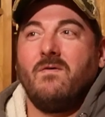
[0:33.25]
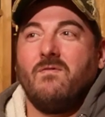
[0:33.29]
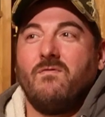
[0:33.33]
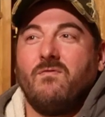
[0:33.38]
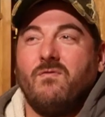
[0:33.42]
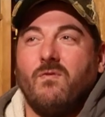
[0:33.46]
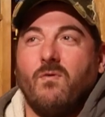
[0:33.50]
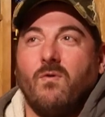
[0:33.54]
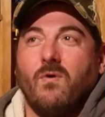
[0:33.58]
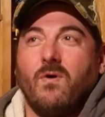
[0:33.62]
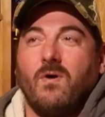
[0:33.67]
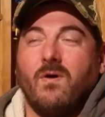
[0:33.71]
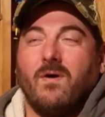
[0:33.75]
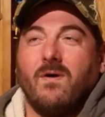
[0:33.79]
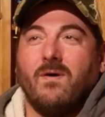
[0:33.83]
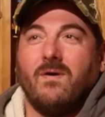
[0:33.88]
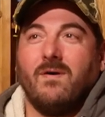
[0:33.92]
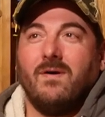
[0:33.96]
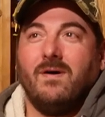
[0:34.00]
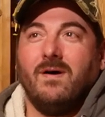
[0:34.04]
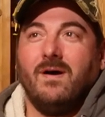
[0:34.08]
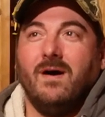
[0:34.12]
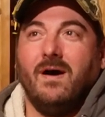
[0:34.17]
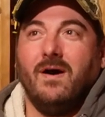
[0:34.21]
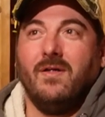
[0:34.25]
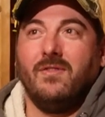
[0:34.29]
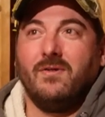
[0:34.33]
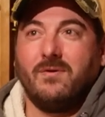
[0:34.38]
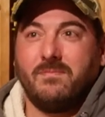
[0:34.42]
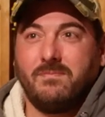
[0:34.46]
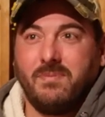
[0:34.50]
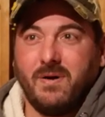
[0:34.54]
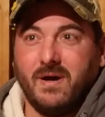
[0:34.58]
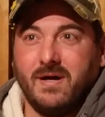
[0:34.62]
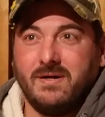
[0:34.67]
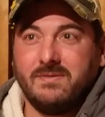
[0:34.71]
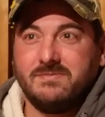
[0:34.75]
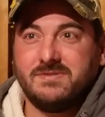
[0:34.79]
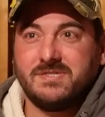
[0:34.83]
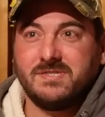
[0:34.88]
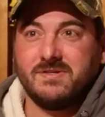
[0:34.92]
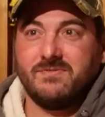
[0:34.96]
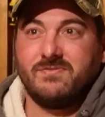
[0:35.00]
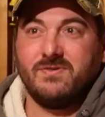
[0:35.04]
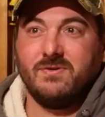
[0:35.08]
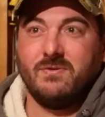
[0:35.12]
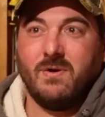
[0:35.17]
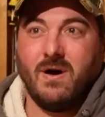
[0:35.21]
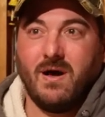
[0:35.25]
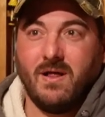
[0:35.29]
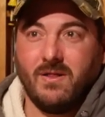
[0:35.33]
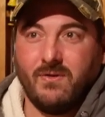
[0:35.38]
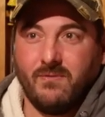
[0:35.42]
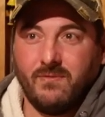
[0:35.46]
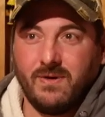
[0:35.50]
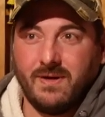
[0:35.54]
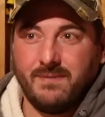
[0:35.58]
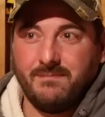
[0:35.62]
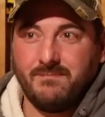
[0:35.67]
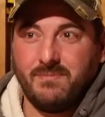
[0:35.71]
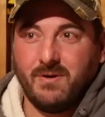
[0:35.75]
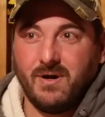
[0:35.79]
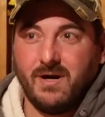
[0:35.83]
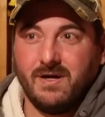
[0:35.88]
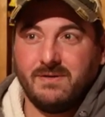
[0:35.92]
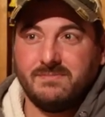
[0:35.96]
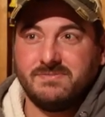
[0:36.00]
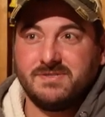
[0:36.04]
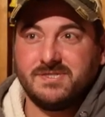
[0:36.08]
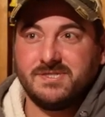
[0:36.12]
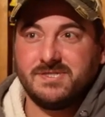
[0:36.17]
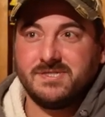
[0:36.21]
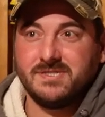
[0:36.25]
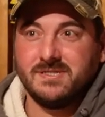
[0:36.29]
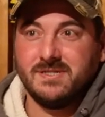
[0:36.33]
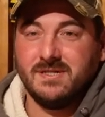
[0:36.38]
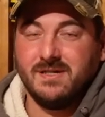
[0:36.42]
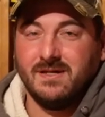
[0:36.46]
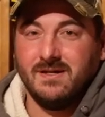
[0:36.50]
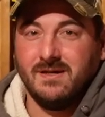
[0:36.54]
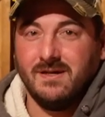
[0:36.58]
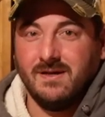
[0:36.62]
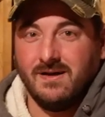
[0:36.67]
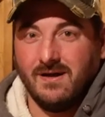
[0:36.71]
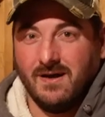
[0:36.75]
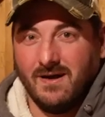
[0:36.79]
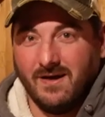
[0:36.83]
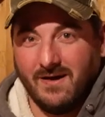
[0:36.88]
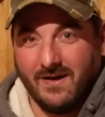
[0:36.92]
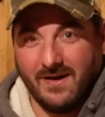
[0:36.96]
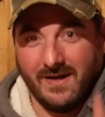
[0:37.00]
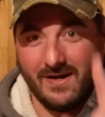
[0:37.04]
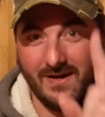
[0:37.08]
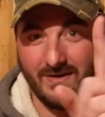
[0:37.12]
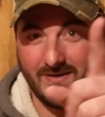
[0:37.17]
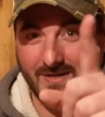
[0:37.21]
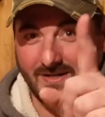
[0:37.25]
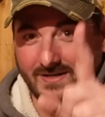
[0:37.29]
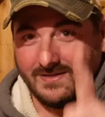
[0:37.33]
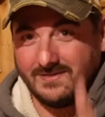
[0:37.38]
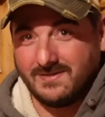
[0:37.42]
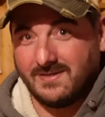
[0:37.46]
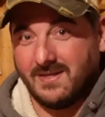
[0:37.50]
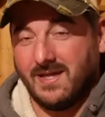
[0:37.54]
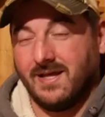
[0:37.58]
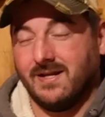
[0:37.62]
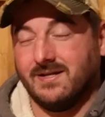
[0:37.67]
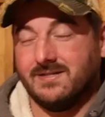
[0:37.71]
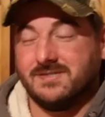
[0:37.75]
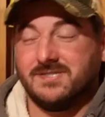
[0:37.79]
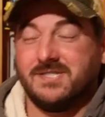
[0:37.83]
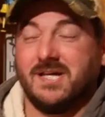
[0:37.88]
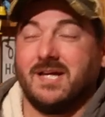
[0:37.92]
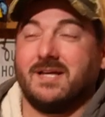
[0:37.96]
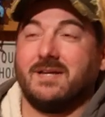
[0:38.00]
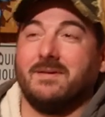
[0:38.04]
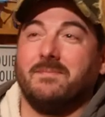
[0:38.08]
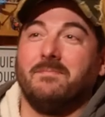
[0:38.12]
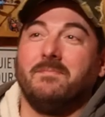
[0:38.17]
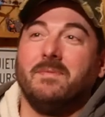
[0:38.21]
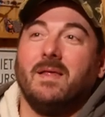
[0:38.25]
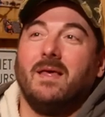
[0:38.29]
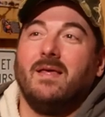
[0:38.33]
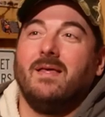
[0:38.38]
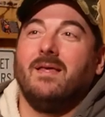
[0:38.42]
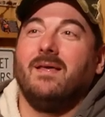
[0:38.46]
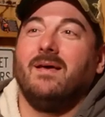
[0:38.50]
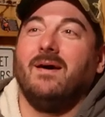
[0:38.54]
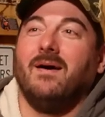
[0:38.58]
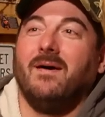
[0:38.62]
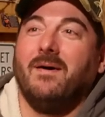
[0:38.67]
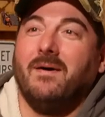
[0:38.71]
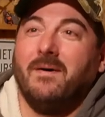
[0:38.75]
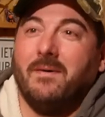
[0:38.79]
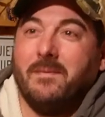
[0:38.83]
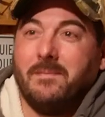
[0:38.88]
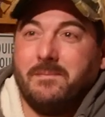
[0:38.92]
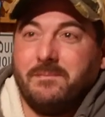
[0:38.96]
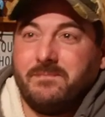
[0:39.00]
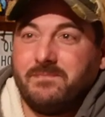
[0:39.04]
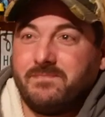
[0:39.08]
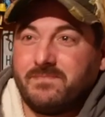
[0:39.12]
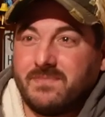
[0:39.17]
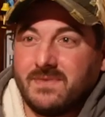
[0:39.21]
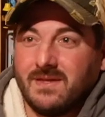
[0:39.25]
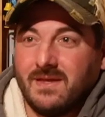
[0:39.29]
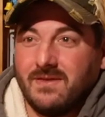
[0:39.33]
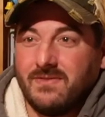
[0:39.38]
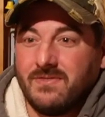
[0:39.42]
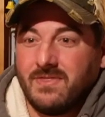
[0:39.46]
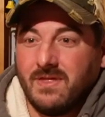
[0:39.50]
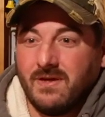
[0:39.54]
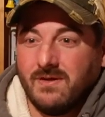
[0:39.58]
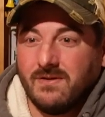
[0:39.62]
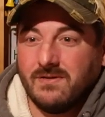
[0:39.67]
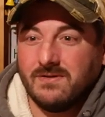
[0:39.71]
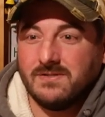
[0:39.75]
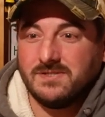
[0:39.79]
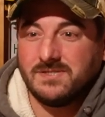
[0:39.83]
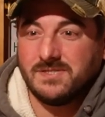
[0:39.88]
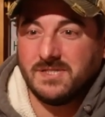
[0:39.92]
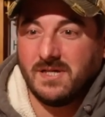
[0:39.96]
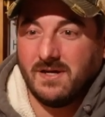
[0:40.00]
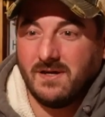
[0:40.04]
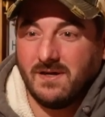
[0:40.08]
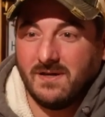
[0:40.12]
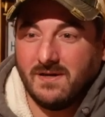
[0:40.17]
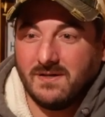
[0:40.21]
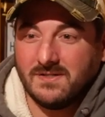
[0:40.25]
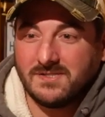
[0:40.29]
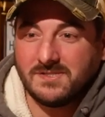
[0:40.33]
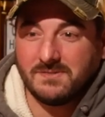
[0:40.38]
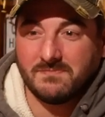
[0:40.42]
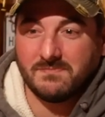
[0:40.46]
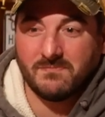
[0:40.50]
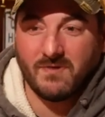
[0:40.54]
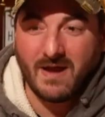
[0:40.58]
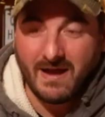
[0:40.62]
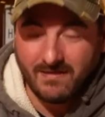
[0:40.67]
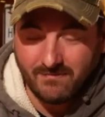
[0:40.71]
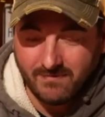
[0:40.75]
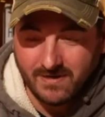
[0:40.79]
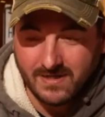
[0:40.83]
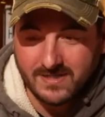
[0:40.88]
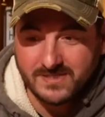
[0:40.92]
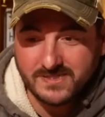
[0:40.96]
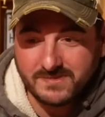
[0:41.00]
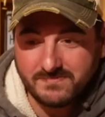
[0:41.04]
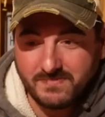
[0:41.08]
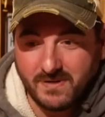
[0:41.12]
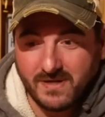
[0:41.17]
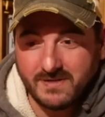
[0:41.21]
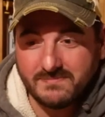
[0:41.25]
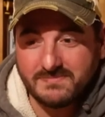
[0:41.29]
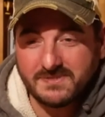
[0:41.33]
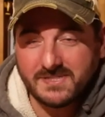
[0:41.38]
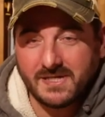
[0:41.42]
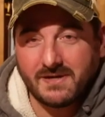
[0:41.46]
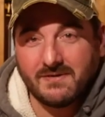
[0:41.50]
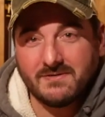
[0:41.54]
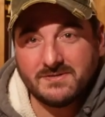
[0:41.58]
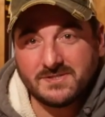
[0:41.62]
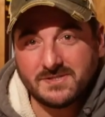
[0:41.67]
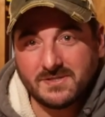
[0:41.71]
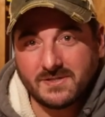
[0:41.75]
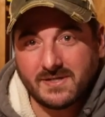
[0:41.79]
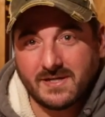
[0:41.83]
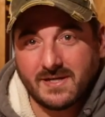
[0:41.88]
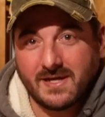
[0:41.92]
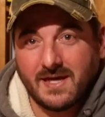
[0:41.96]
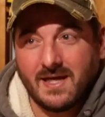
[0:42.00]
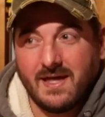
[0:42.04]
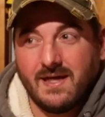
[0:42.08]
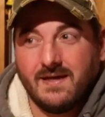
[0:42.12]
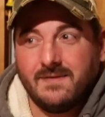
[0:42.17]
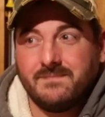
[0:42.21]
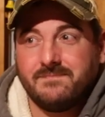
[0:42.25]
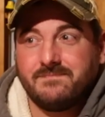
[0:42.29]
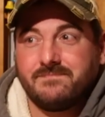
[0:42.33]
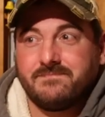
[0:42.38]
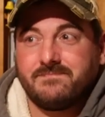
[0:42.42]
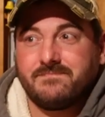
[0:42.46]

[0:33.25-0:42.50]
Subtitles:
for other pipes, a few Halloween pipes, and I'll get into that in a second. There's some Rat Rays pipes that I was looking at.